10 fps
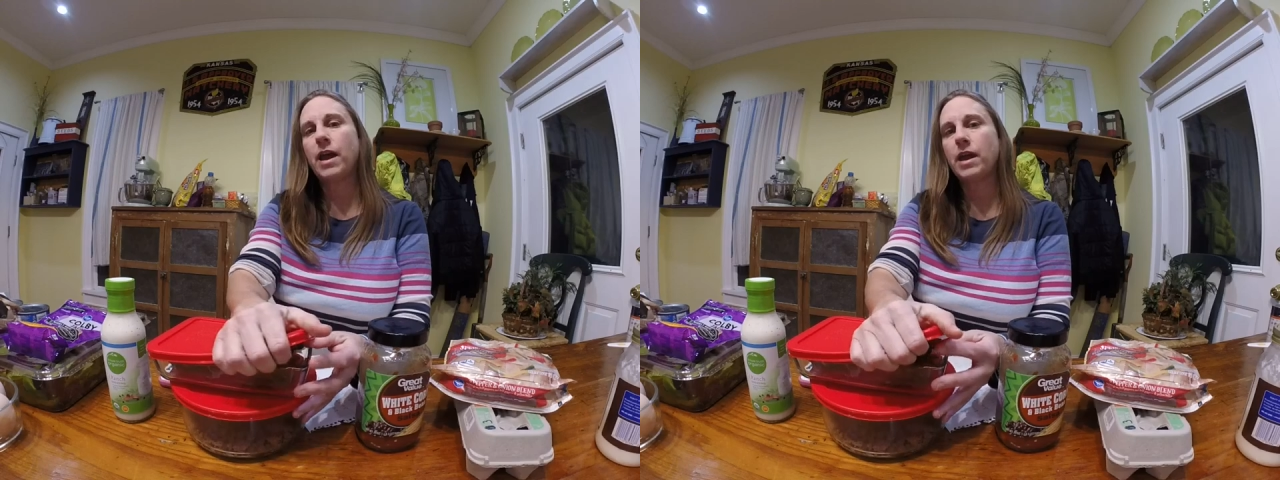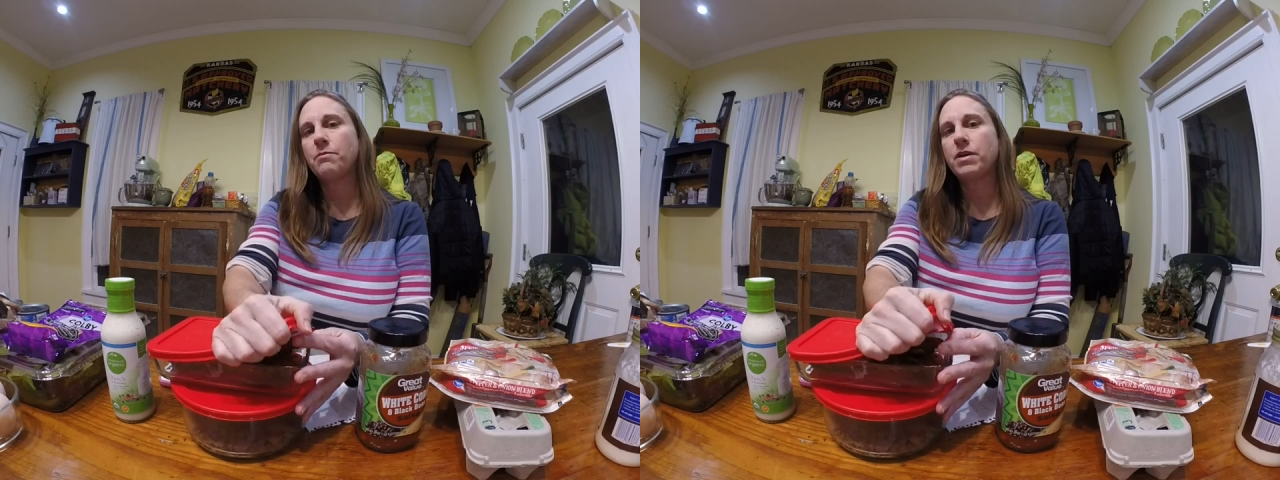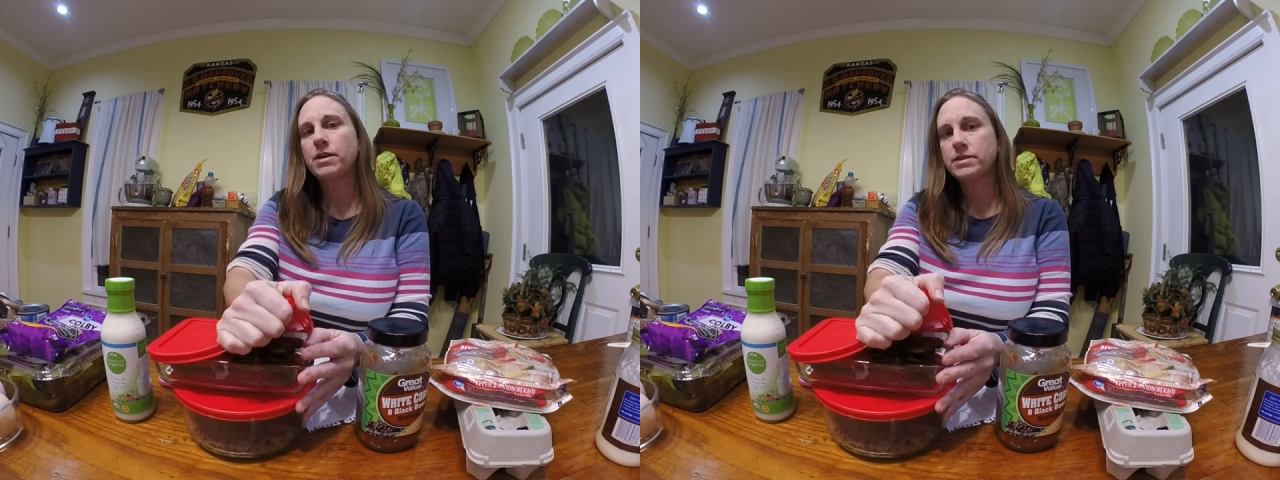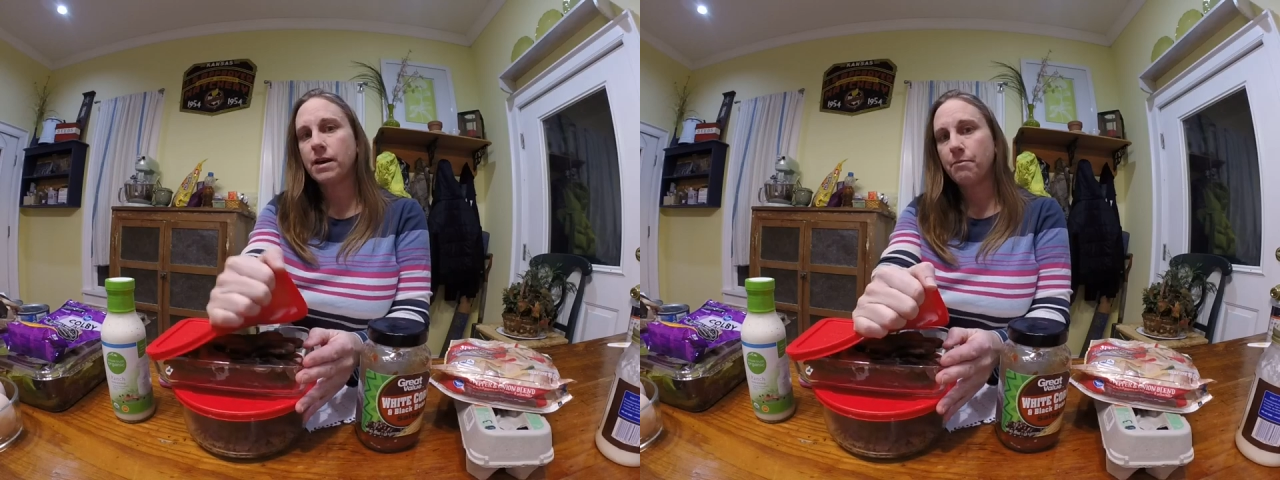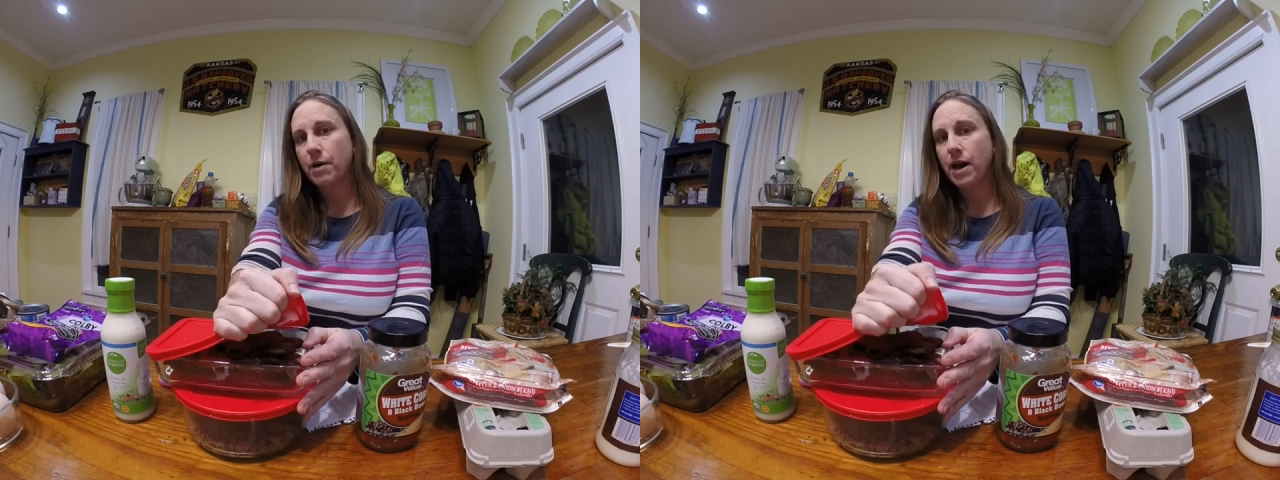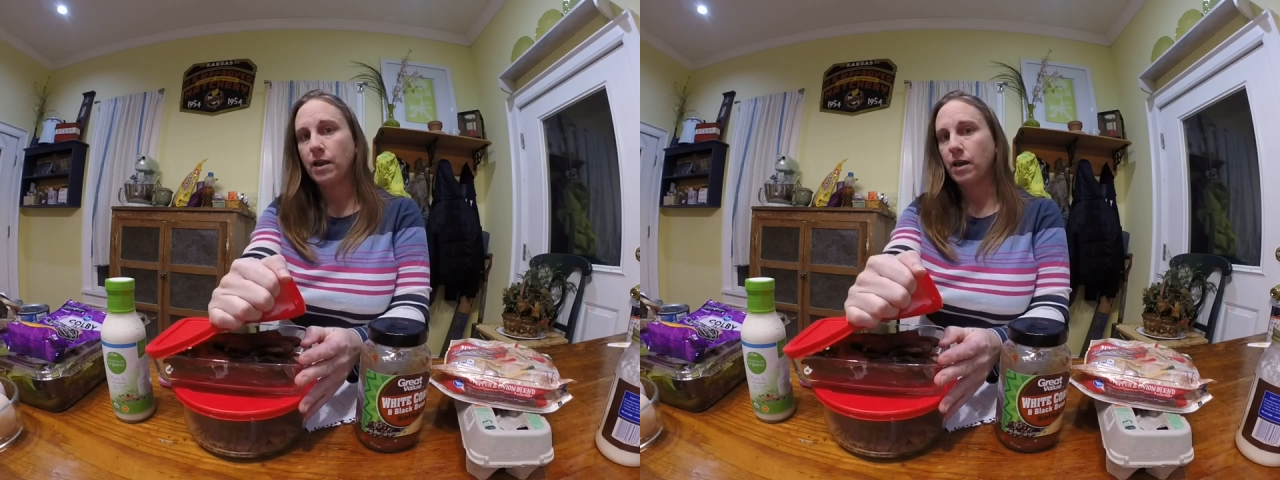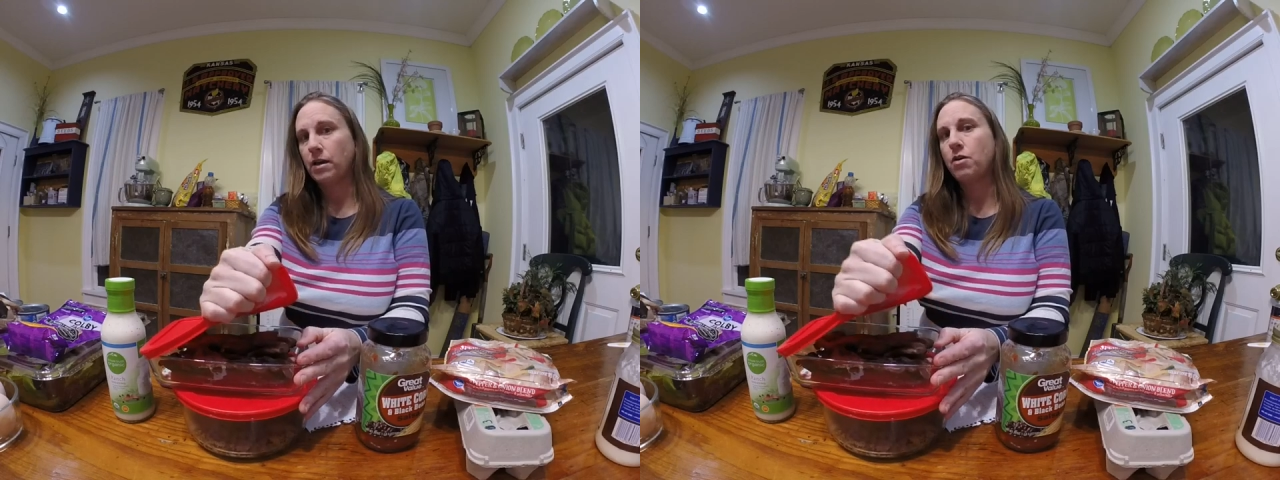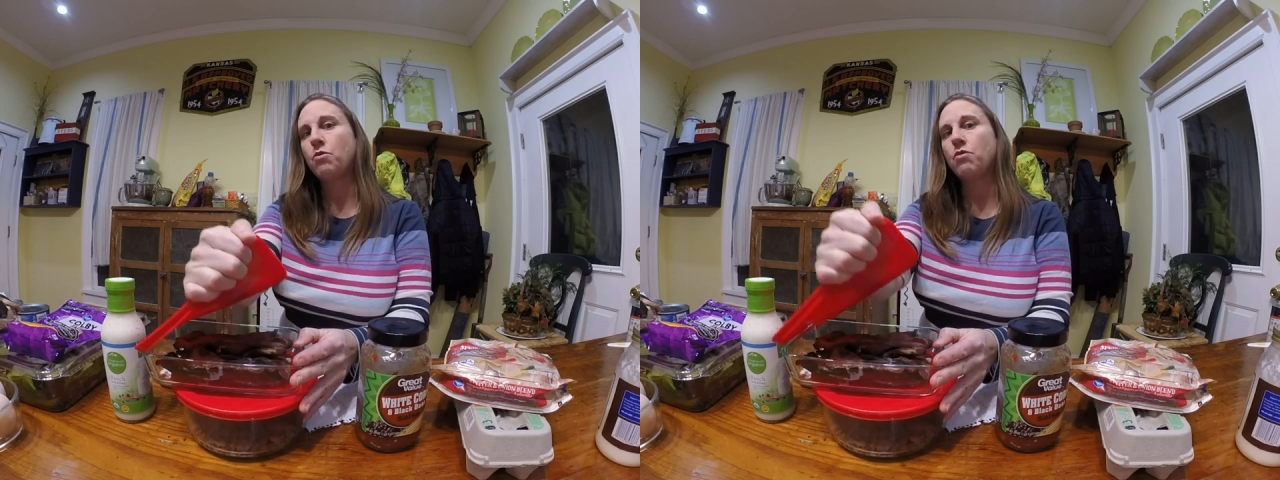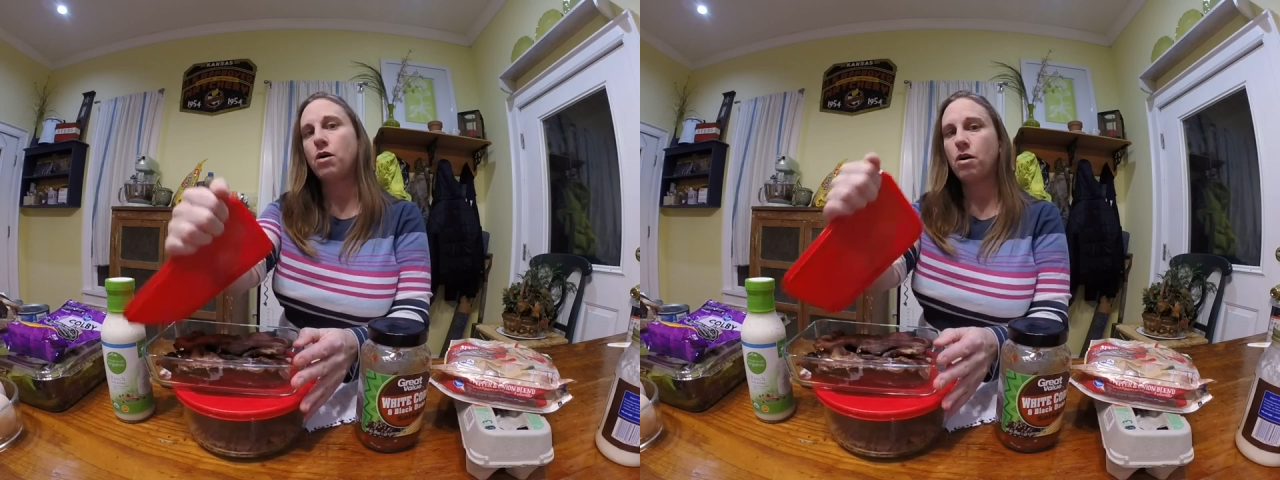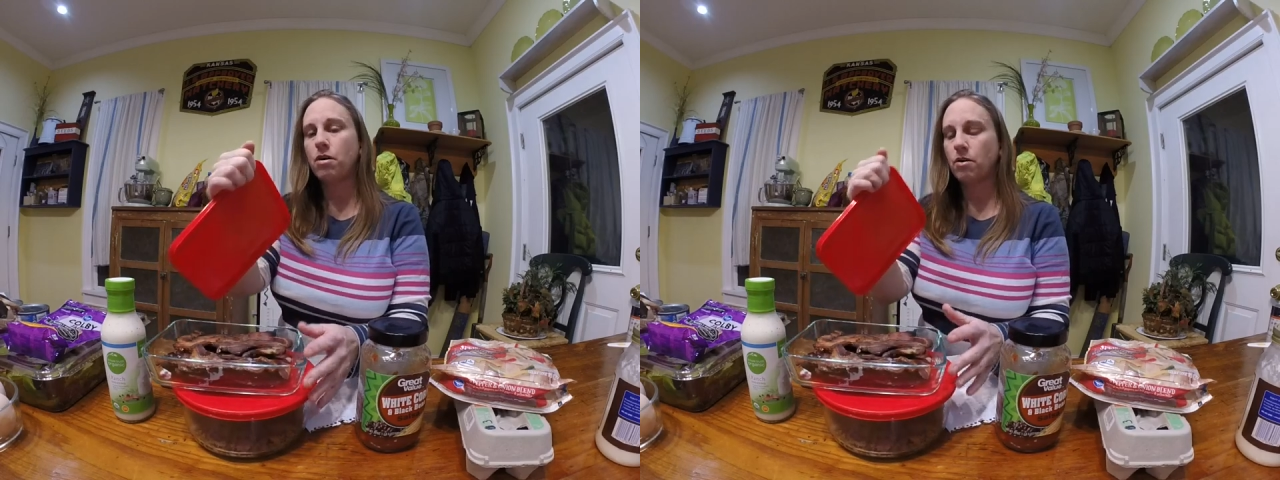hand because I buy like a whole
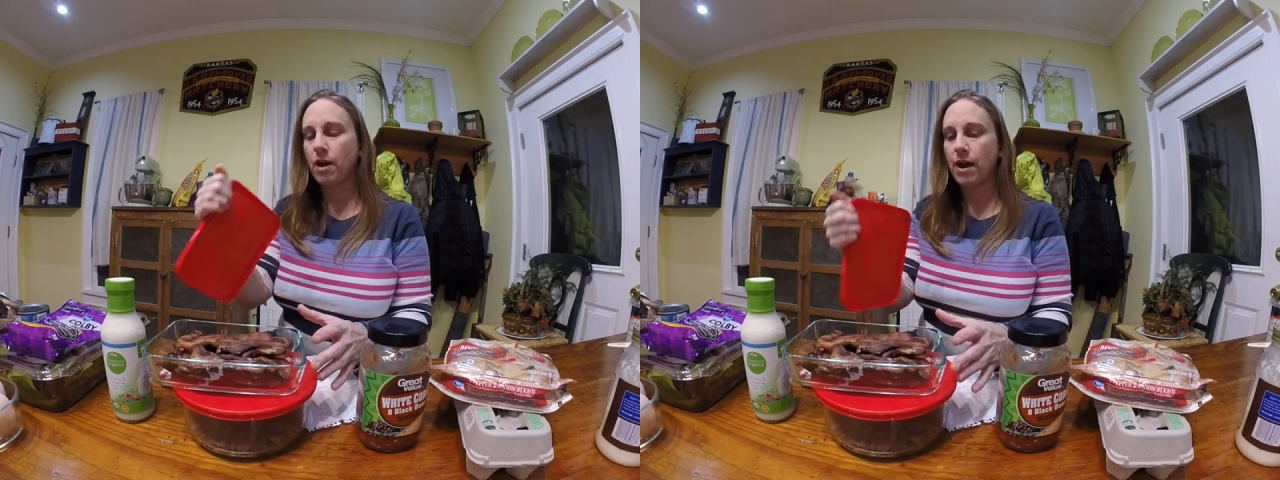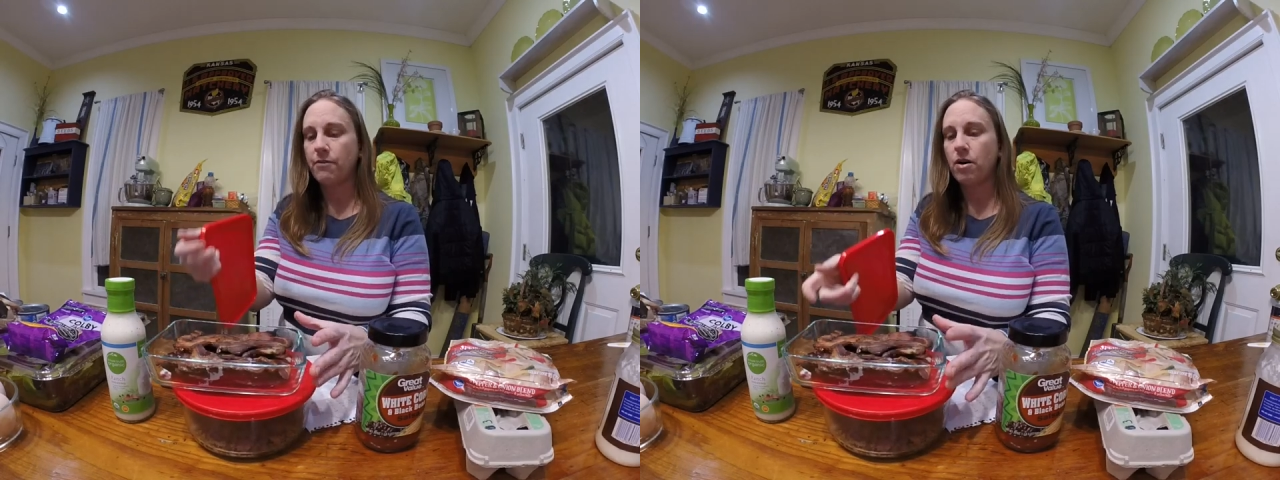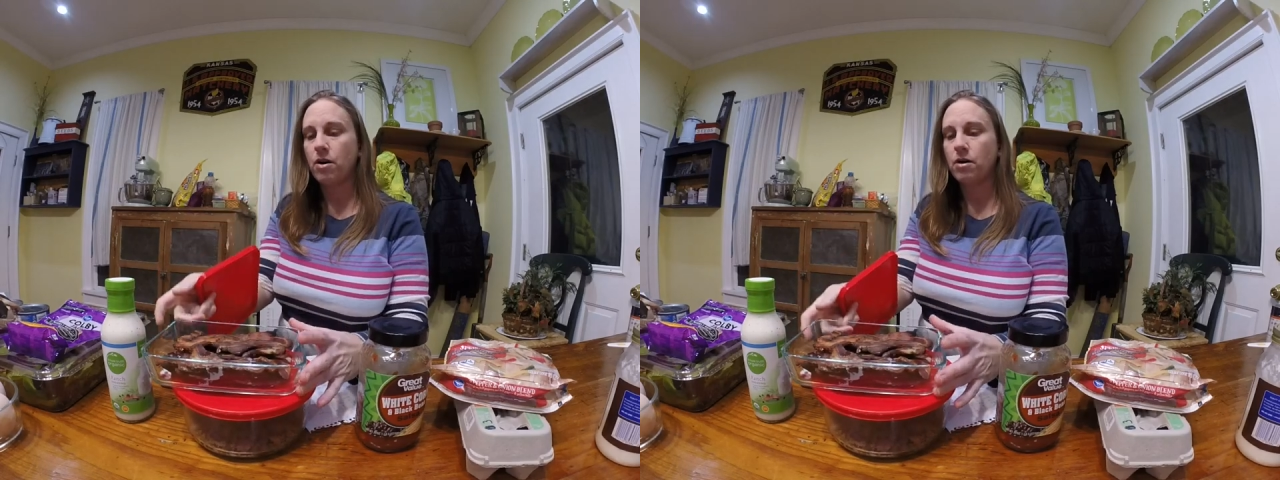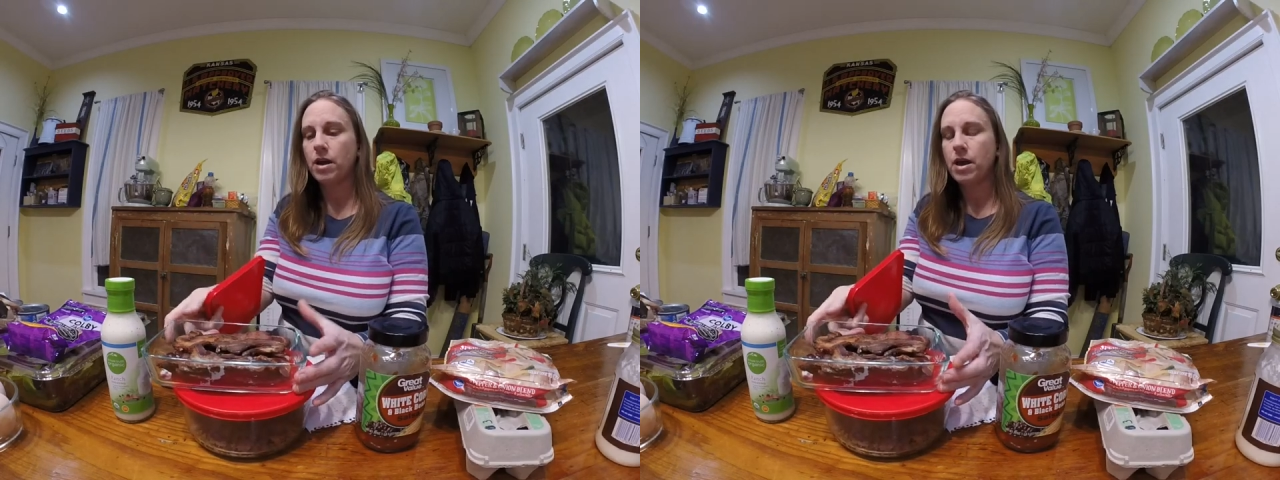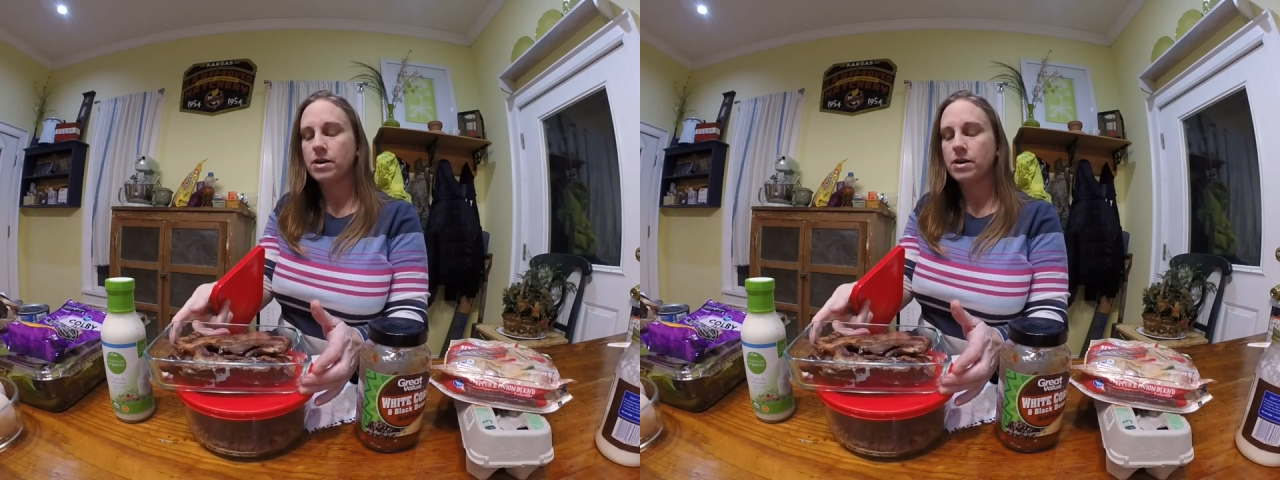hog or half hog.